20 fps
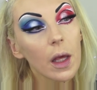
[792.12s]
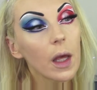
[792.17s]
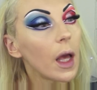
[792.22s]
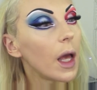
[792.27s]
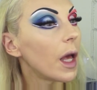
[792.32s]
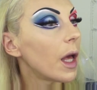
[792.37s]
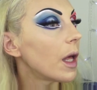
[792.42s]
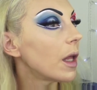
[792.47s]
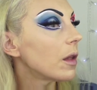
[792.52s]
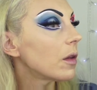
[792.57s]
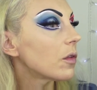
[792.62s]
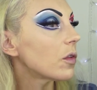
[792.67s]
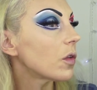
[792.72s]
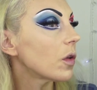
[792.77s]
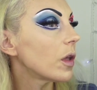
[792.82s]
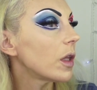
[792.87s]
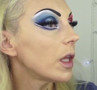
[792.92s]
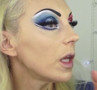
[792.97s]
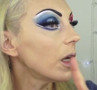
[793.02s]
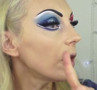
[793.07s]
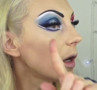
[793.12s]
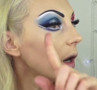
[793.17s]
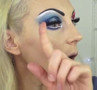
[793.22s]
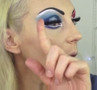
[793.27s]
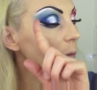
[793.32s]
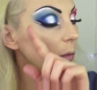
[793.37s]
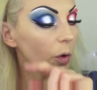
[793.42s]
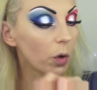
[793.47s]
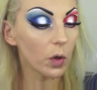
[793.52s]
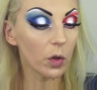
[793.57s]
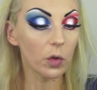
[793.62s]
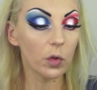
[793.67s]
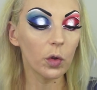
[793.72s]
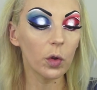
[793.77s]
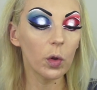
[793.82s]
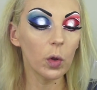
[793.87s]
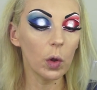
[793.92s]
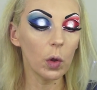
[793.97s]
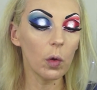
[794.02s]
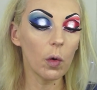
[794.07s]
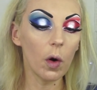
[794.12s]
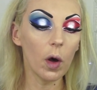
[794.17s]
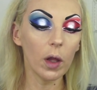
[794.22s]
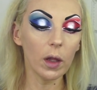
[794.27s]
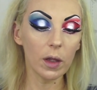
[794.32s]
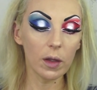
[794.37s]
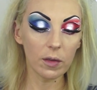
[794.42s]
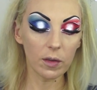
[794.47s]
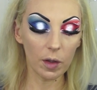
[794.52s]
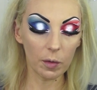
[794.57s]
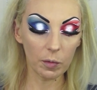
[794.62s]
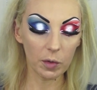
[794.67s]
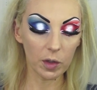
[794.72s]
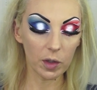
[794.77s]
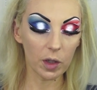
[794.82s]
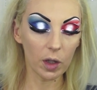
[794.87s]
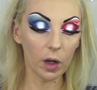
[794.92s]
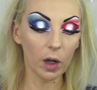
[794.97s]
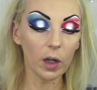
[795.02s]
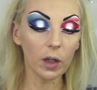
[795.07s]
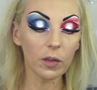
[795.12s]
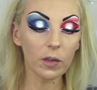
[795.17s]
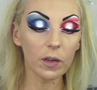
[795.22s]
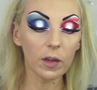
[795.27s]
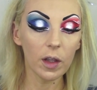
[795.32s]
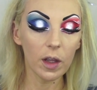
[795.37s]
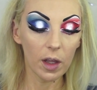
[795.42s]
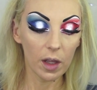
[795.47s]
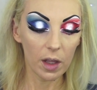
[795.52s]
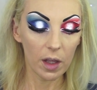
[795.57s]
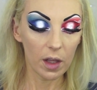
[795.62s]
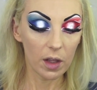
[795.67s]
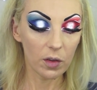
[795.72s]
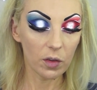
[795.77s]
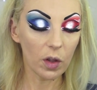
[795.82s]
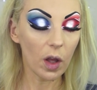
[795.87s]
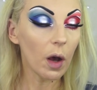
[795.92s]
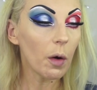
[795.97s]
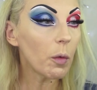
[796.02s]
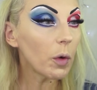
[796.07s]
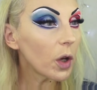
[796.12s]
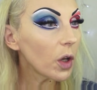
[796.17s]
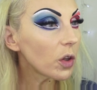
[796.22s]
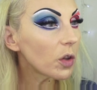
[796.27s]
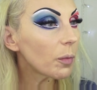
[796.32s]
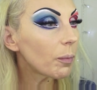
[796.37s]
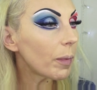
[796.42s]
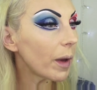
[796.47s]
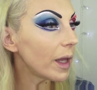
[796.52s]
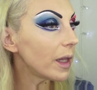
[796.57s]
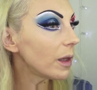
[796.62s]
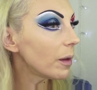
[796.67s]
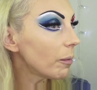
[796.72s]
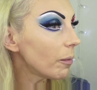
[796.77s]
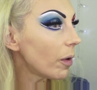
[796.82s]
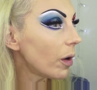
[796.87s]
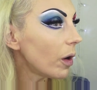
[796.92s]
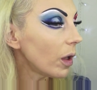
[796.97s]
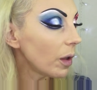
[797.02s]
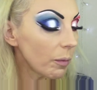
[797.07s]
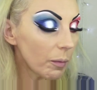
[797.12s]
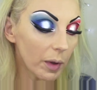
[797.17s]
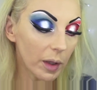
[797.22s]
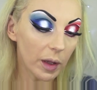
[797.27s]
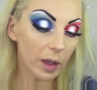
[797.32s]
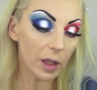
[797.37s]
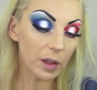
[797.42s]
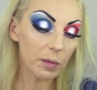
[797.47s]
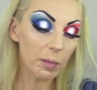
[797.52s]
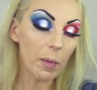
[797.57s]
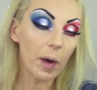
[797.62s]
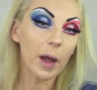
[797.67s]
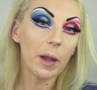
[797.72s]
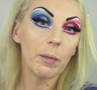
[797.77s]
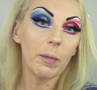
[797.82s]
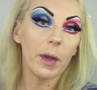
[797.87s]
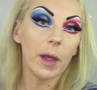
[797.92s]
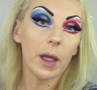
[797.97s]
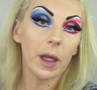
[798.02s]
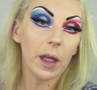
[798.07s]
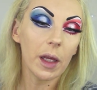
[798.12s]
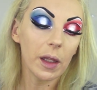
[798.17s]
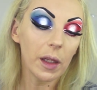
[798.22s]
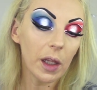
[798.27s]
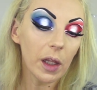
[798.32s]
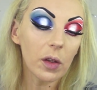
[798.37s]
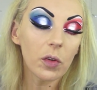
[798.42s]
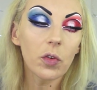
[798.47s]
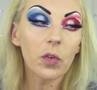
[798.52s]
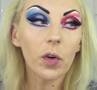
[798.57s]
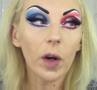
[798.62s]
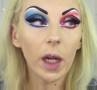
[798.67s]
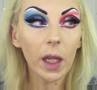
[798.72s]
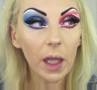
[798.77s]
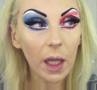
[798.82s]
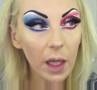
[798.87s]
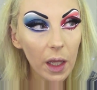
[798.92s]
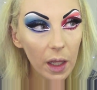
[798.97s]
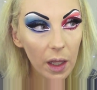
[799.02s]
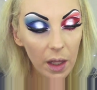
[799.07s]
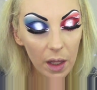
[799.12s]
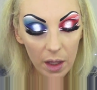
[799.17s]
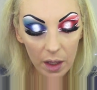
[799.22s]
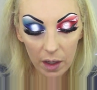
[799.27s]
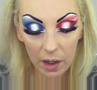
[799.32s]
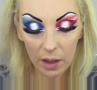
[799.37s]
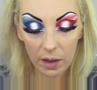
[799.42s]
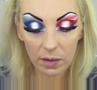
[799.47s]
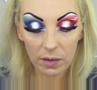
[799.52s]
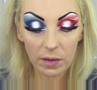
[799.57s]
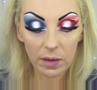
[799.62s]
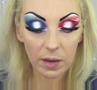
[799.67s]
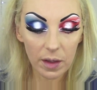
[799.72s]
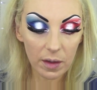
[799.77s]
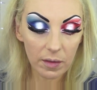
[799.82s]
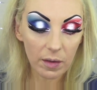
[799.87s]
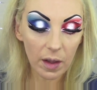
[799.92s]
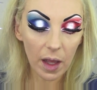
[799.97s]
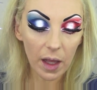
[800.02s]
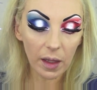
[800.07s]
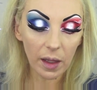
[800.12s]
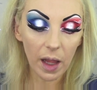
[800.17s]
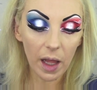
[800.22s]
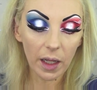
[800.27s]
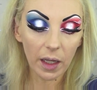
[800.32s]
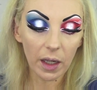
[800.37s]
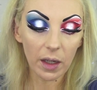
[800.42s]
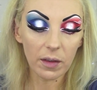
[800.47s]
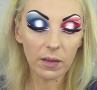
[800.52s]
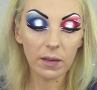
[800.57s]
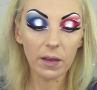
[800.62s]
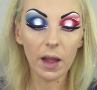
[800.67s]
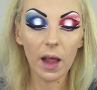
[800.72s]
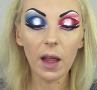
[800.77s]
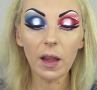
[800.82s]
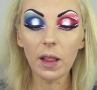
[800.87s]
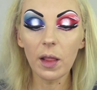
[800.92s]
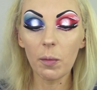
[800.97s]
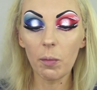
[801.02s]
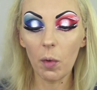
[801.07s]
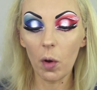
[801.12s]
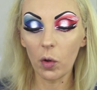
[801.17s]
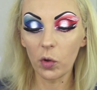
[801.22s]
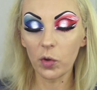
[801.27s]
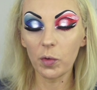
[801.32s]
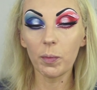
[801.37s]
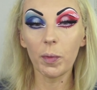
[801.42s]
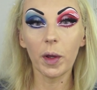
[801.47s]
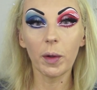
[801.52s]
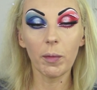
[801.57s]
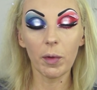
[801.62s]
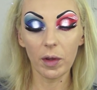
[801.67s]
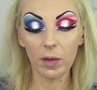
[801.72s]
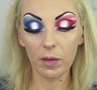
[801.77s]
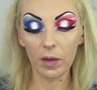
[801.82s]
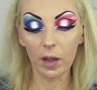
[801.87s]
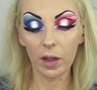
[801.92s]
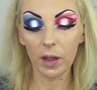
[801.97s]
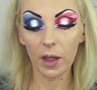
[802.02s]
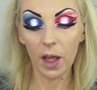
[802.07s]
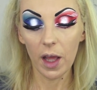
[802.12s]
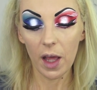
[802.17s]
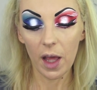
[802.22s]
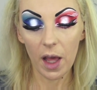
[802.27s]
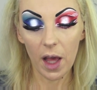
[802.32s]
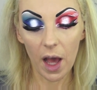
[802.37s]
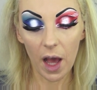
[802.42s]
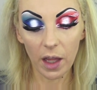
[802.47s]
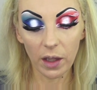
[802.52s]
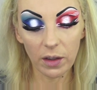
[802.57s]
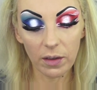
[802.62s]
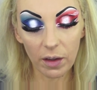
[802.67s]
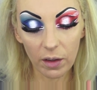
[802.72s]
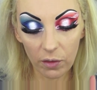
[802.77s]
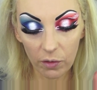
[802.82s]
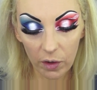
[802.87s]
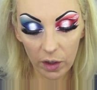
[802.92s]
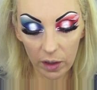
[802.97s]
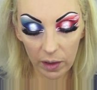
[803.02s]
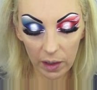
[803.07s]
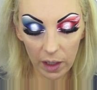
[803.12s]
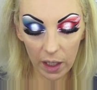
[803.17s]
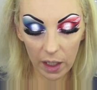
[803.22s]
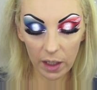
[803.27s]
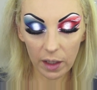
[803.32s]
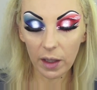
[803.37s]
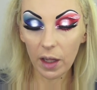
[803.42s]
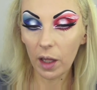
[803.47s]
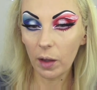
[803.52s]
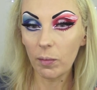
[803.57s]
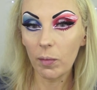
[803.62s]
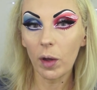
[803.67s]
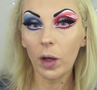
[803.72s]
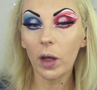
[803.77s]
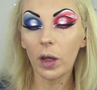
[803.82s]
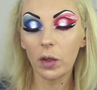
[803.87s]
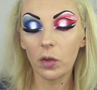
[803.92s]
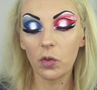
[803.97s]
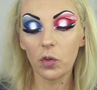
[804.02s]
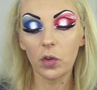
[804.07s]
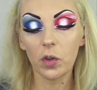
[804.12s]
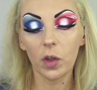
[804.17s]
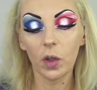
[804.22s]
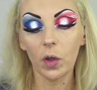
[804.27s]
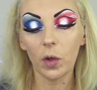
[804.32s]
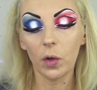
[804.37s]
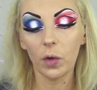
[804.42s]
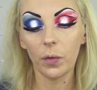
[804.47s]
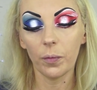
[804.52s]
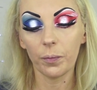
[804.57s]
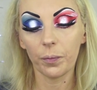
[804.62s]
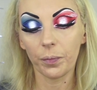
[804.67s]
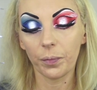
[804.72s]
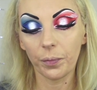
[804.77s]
And so here I'm going to glue on some stars. So I wanted to paint them on, but this might be a little tricky because this eyeliner is not the most pigmented. I didn't really like it that much, so